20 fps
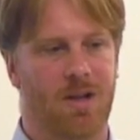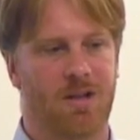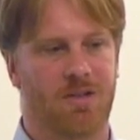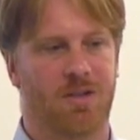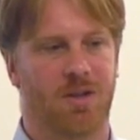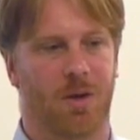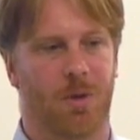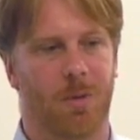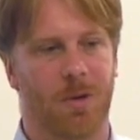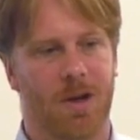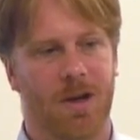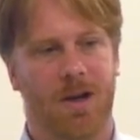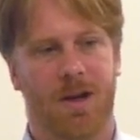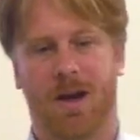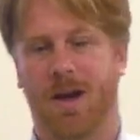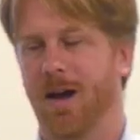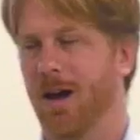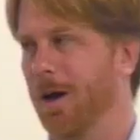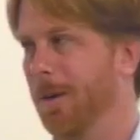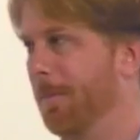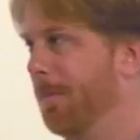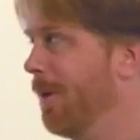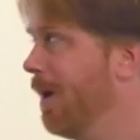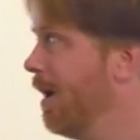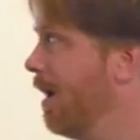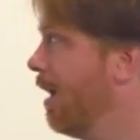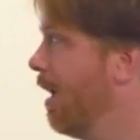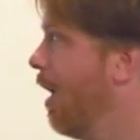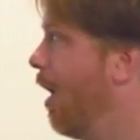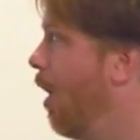So um,
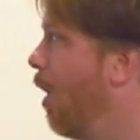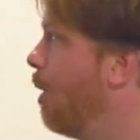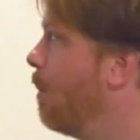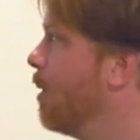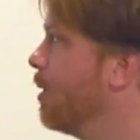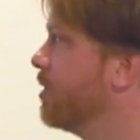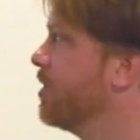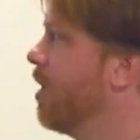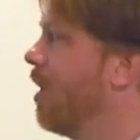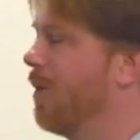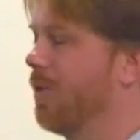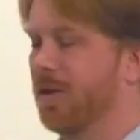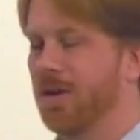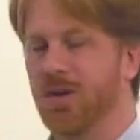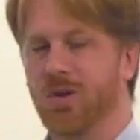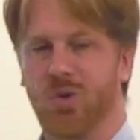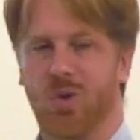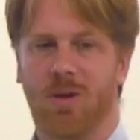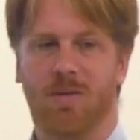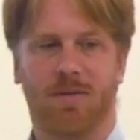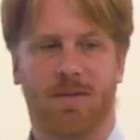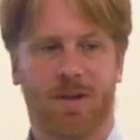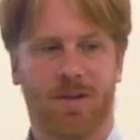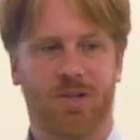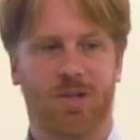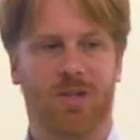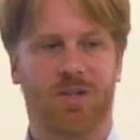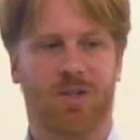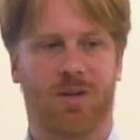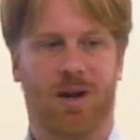almost all the control
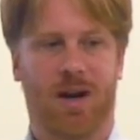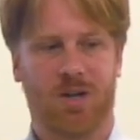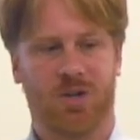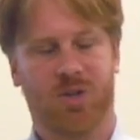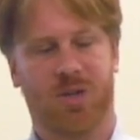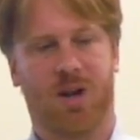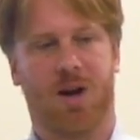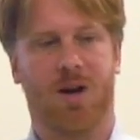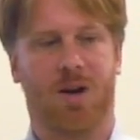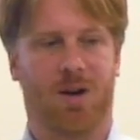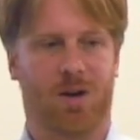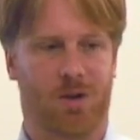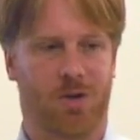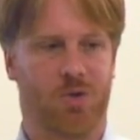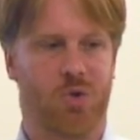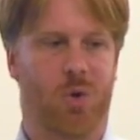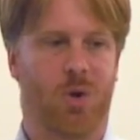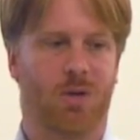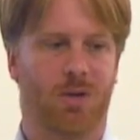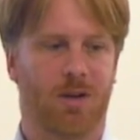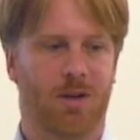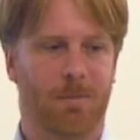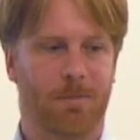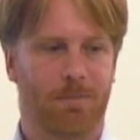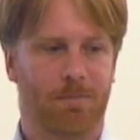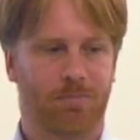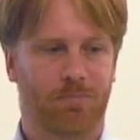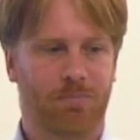functions are actually on our controller.